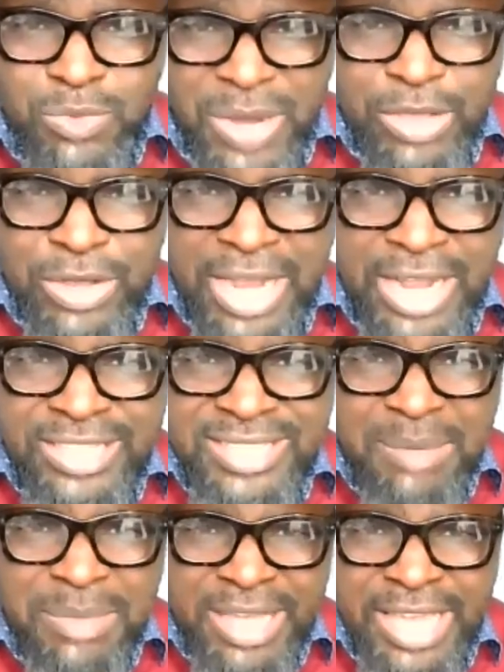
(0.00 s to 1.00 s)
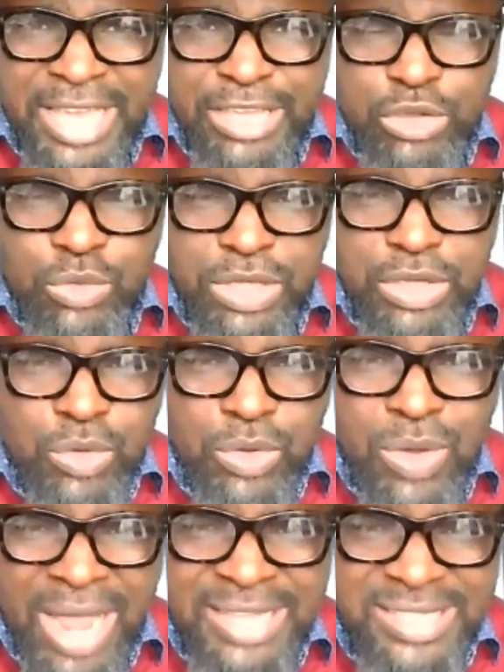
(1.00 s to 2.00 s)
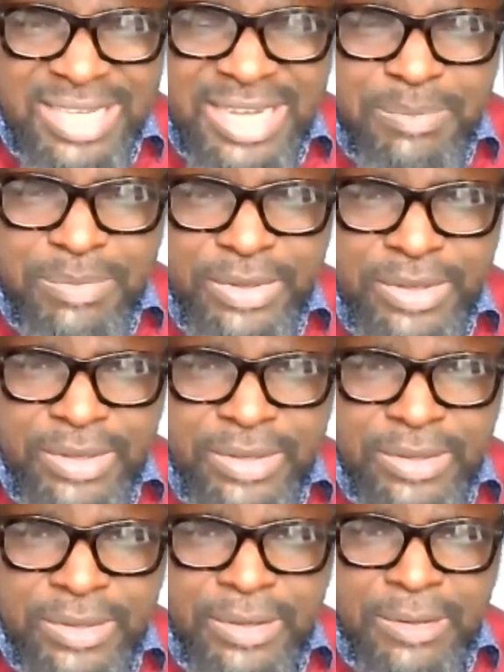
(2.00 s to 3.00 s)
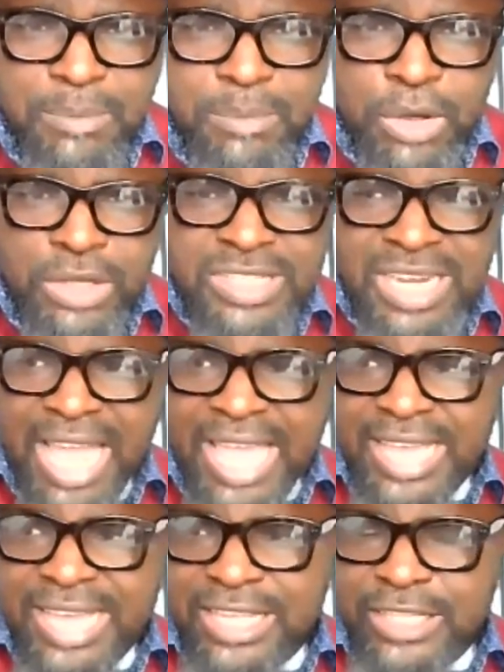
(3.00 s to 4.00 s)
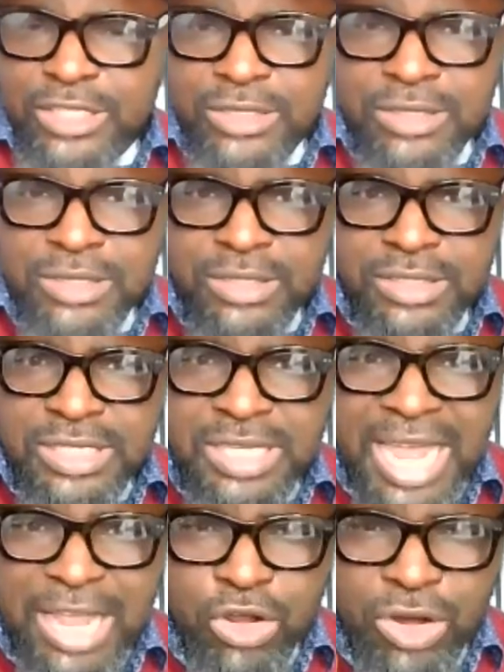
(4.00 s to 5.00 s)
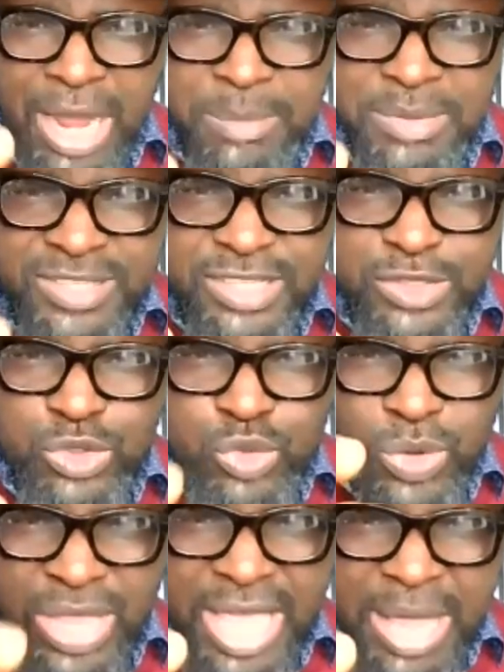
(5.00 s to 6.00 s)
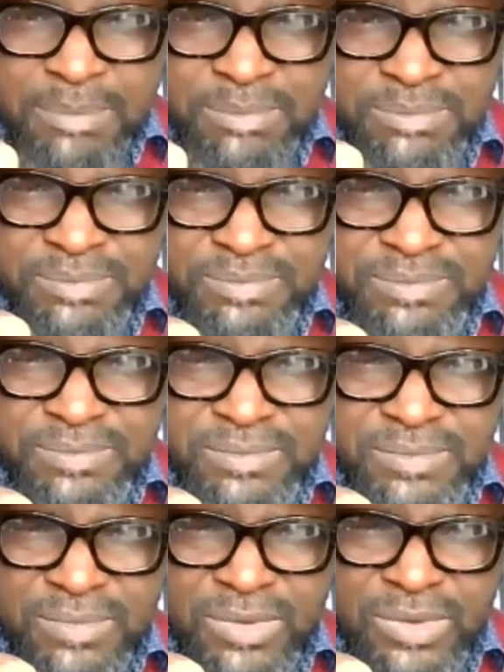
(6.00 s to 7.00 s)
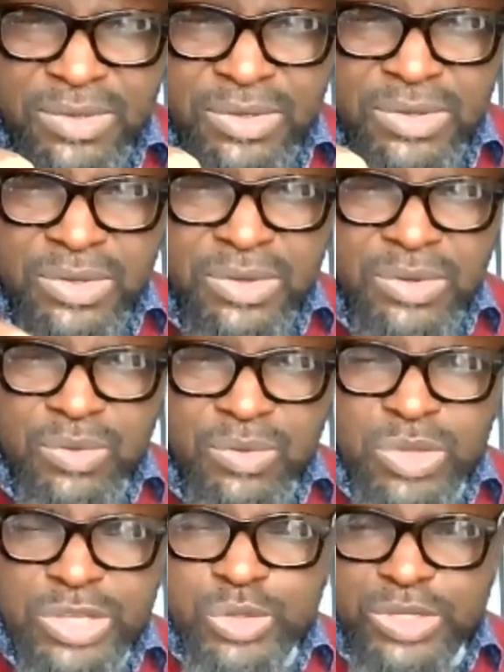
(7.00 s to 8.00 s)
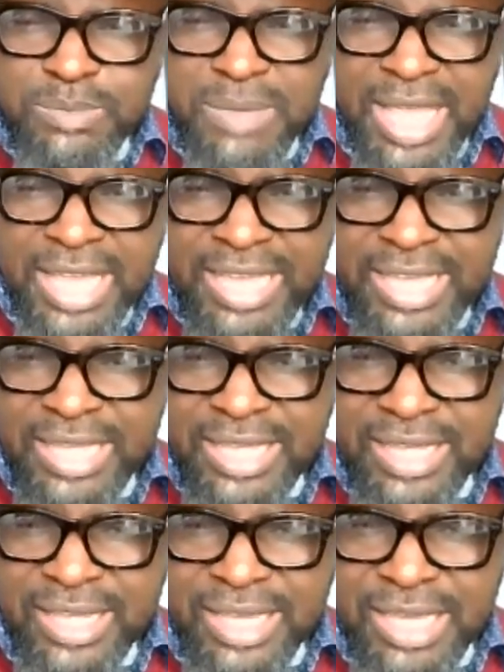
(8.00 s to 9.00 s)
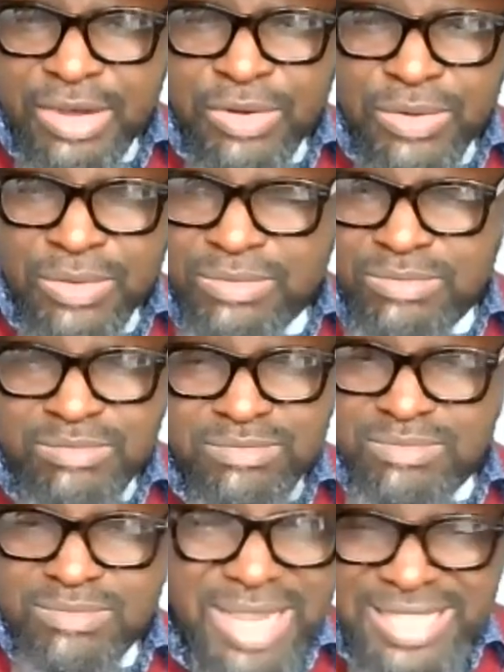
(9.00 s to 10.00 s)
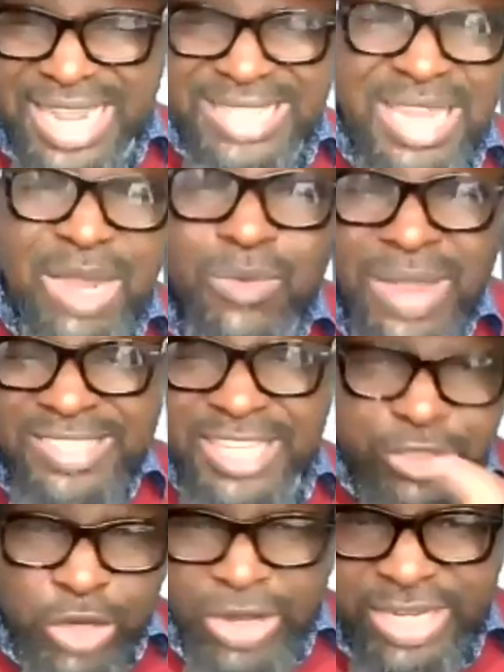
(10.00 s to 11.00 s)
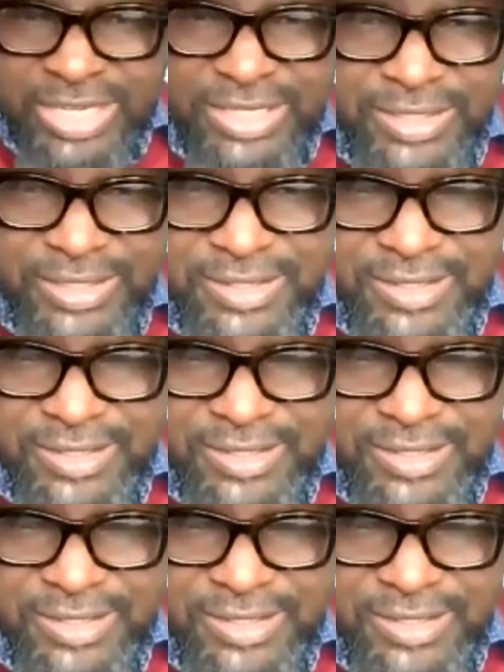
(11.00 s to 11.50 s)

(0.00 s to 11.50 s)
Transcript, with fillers: When you can't reach them again, you will, you will go and sleep. But like, till like Olabisi's 2 a.m., which was my, you know, that we're still talking